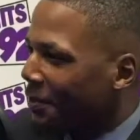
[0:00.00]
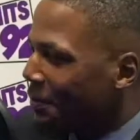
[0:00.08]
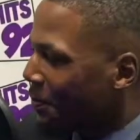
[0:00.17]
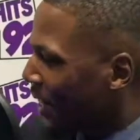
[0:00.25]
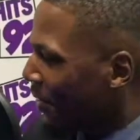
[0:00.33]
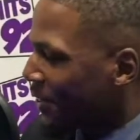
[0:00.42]

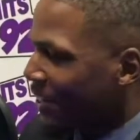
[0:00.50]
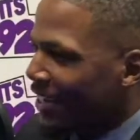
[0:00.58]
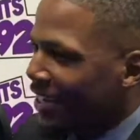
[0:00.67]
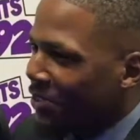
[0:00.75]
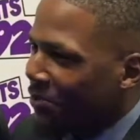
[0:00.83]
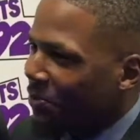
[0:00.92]

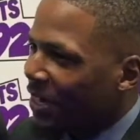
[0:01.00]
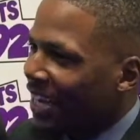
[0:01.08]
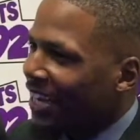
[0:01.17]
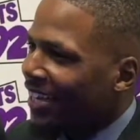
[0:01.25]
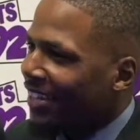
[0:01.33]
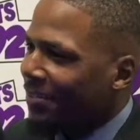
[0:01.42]
Everything's
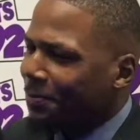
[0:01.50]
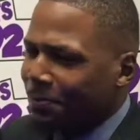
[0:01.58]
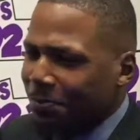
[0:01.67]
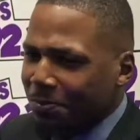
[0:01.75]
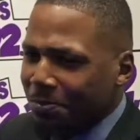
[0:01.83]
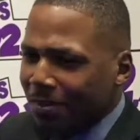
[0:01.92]
fine.
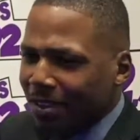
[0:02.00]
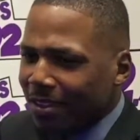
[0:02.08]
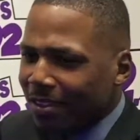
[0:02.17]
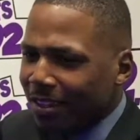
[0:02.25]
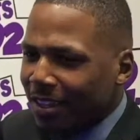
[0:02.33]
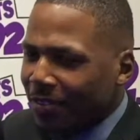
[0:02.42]

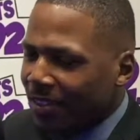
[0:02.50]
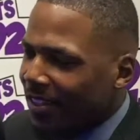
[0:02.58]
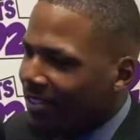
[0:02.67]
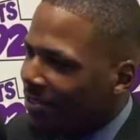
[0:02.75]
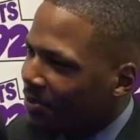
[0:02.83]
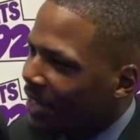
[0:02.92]

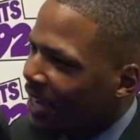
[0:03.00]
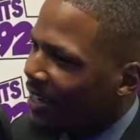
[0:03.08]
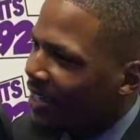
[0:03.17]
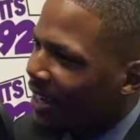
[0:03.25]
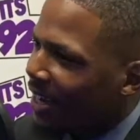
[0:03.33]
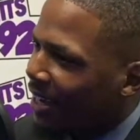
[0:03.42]
Everything's of the
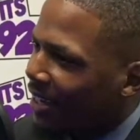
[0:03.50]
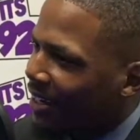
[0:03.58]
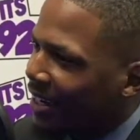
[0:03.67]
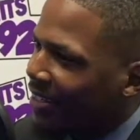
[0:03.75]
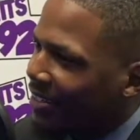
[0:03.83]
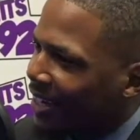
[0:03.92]
high class, high